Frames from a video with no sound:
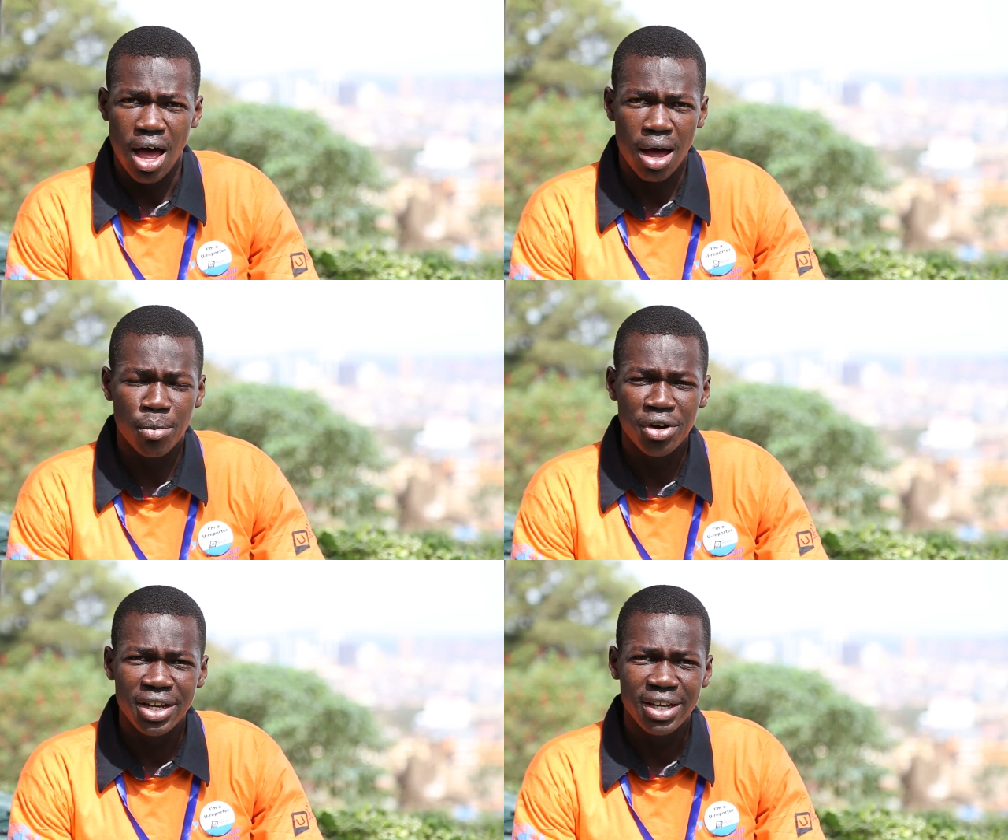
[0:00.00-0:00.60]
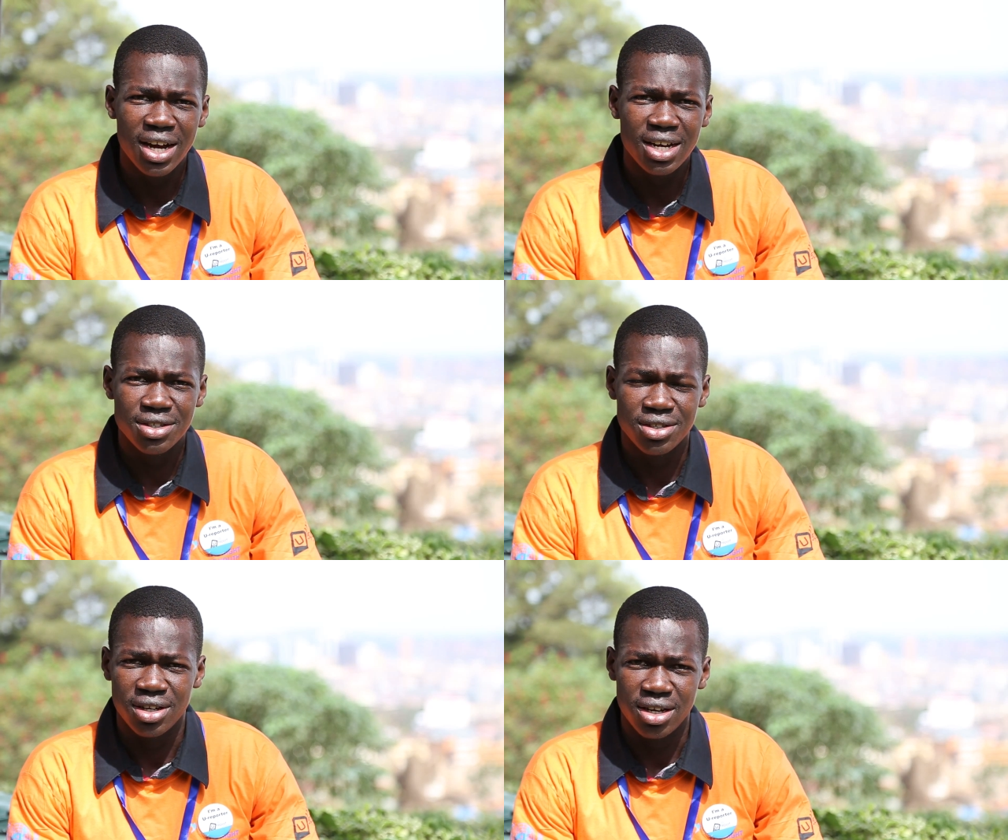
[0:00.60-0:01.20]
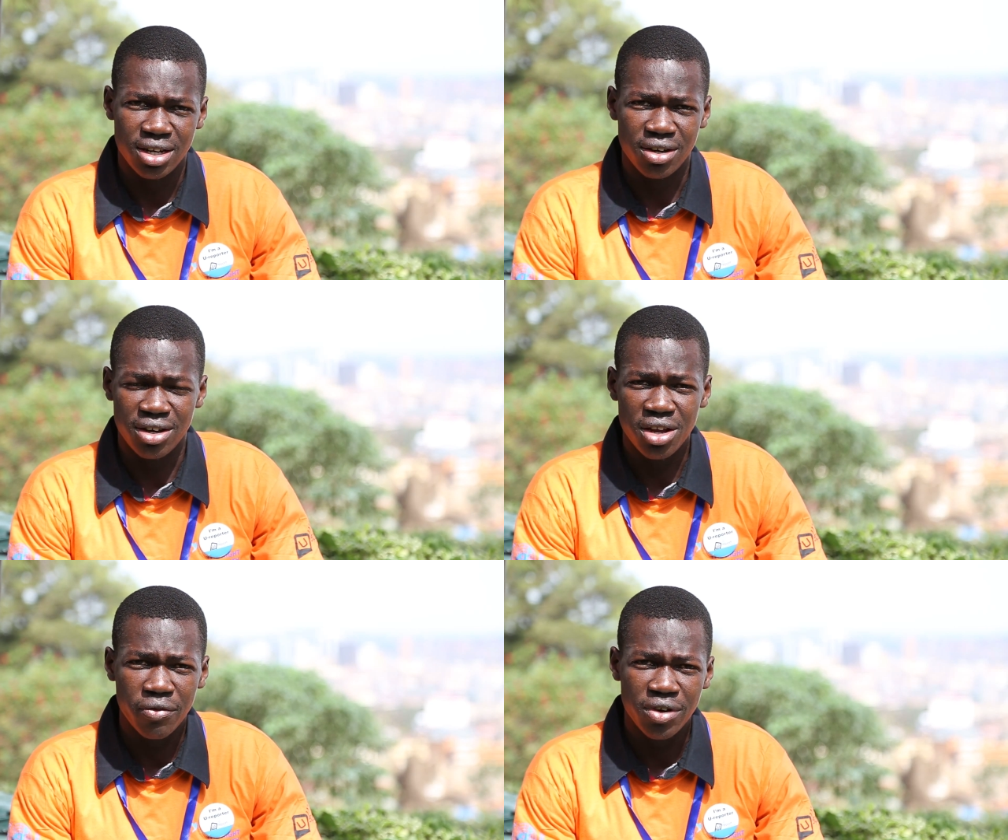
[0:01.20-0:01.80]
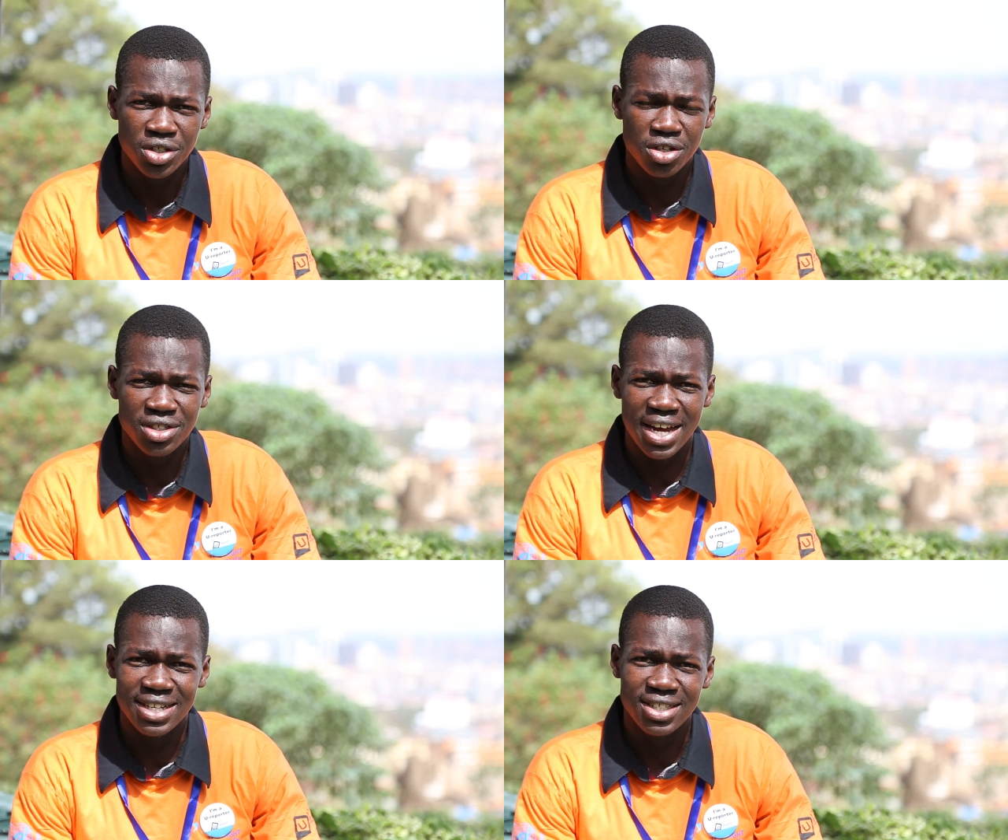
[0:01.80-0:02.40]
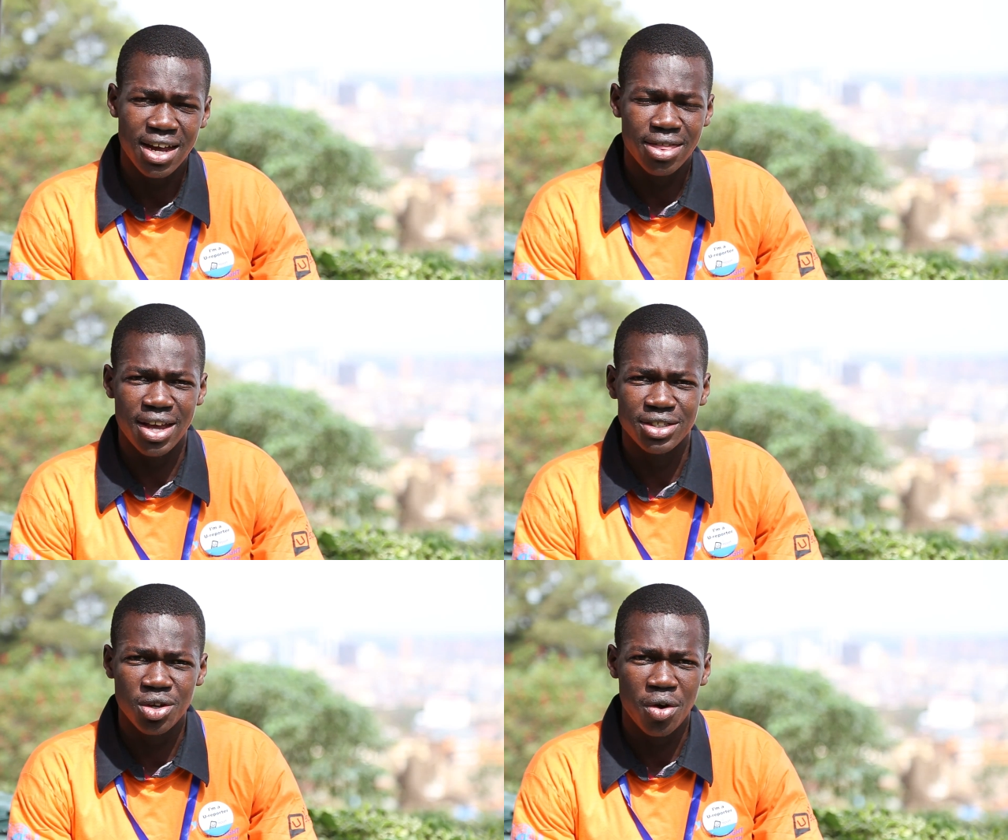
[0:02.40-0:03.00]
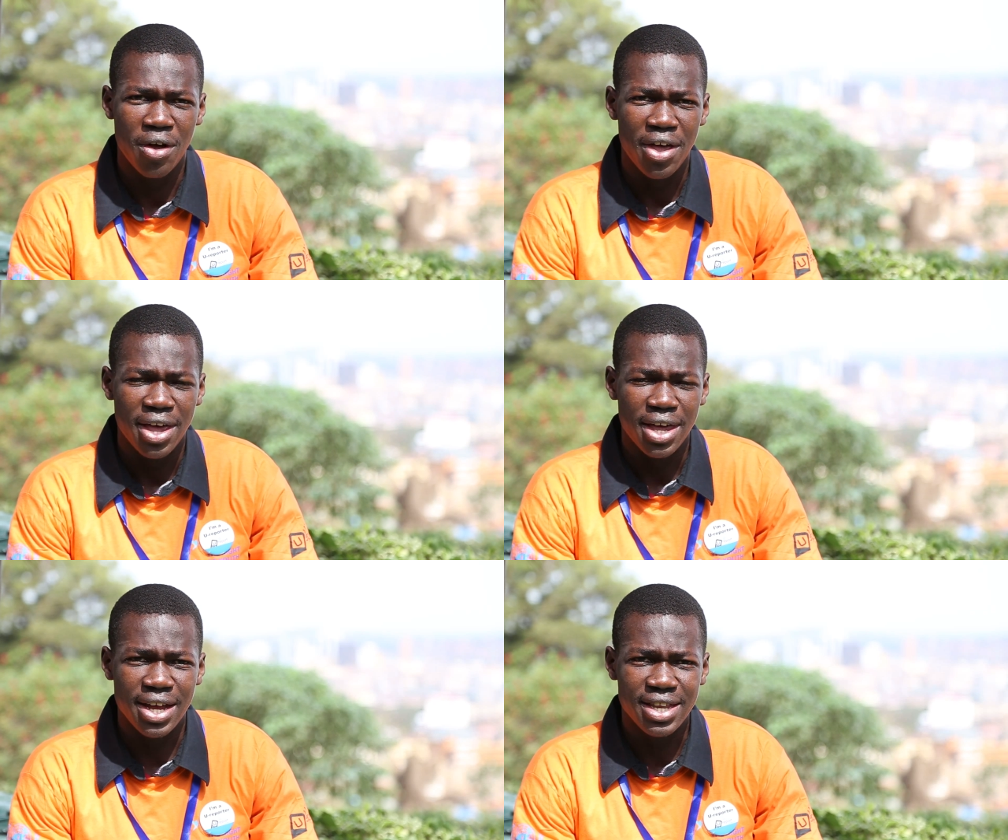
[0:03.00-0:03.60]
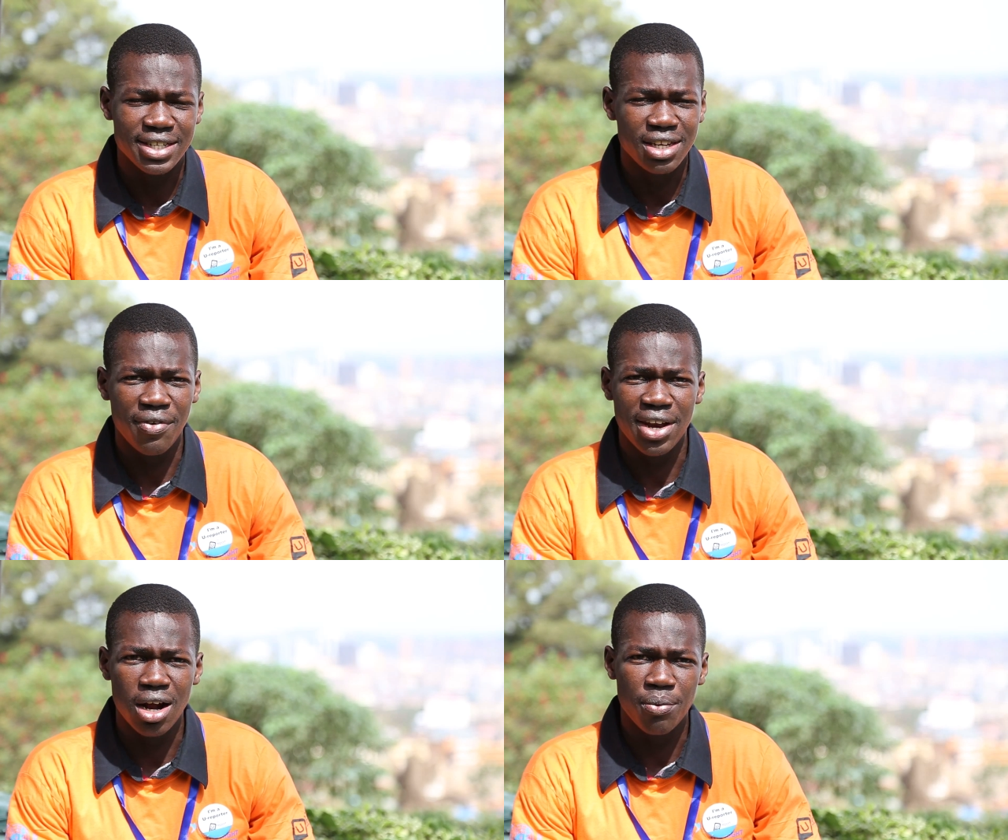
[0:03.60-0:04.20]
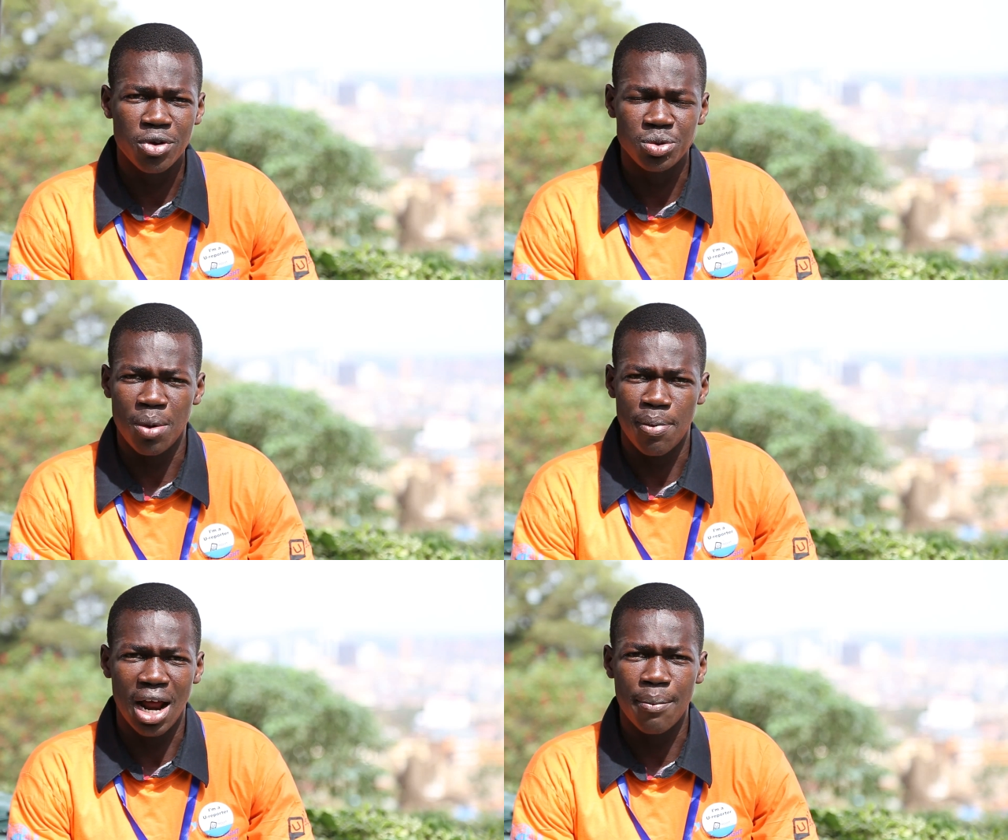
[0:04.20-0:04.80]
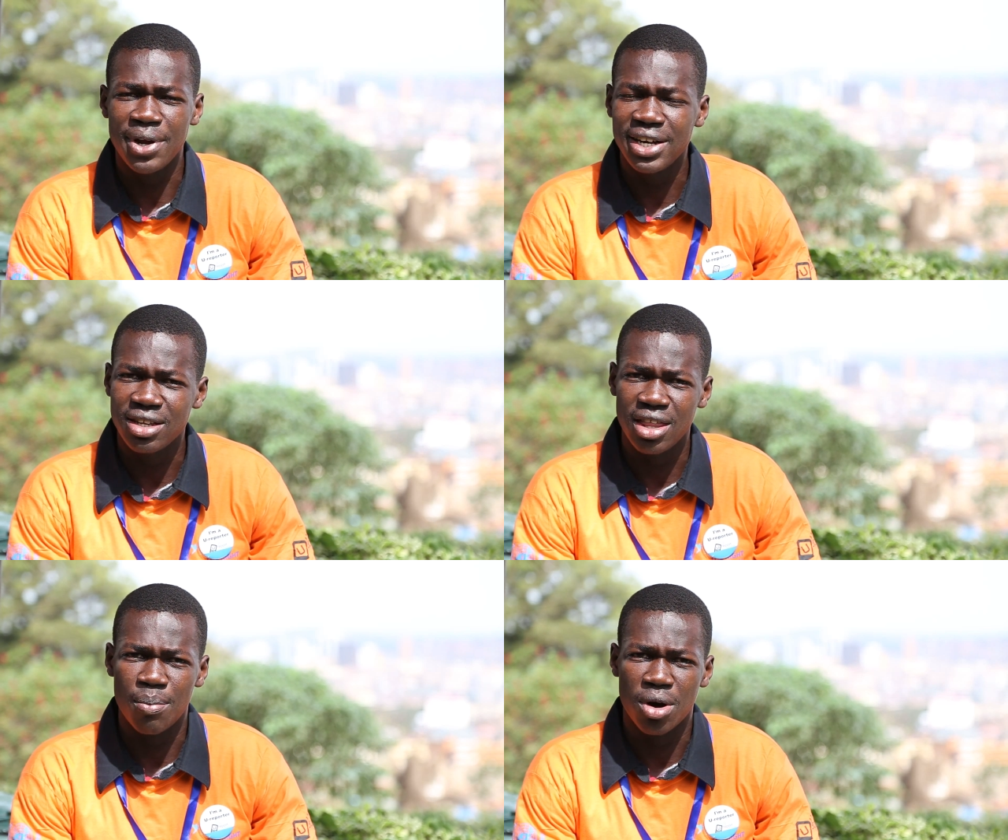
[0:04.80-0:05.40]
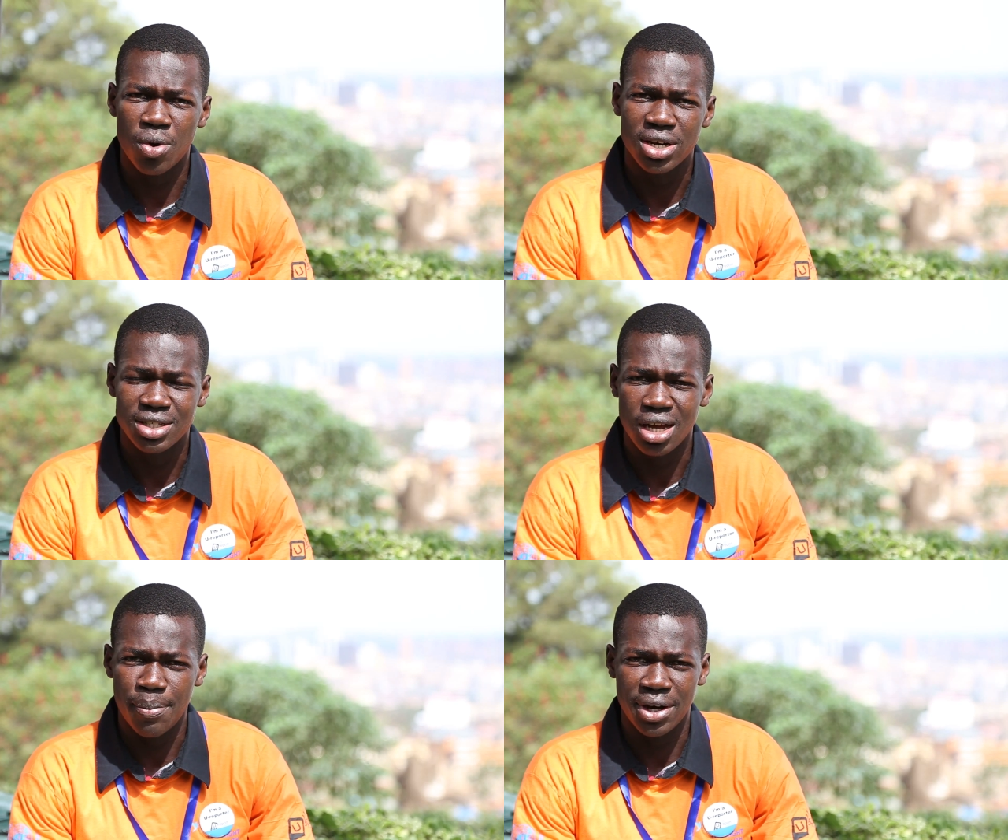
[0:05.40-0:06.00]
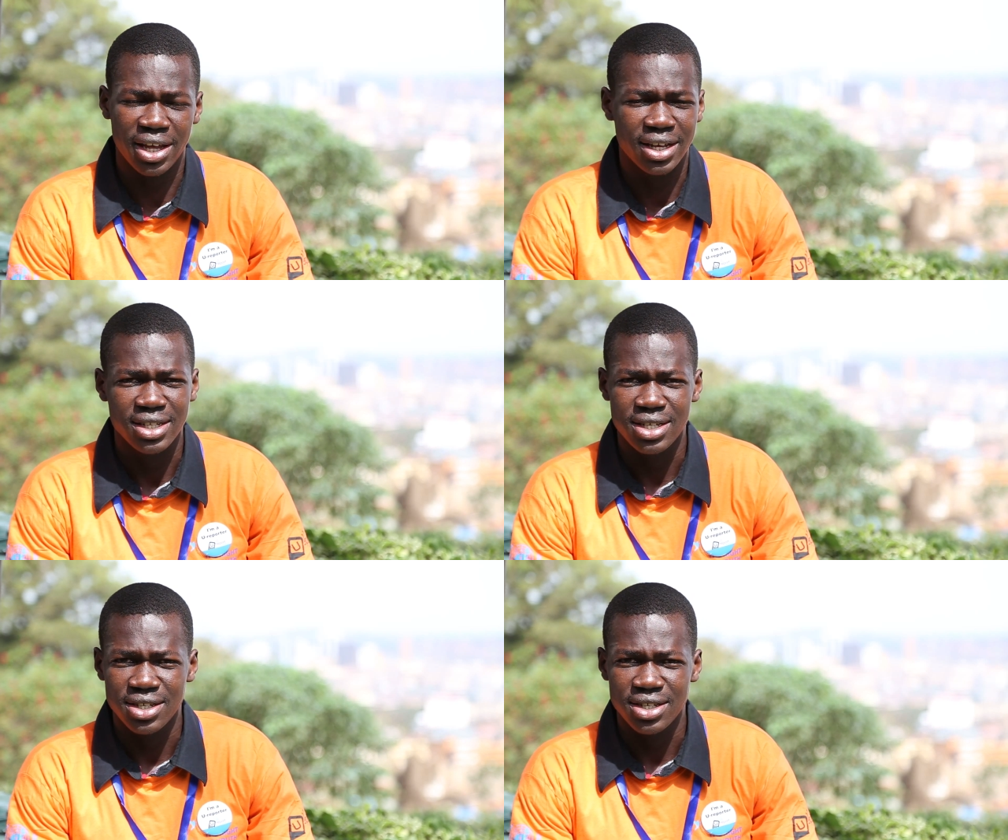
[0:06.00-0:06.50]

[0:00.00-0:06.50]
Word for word: uh, monitors, new visions and such things. So it has even helped those people, updating them on what is happening.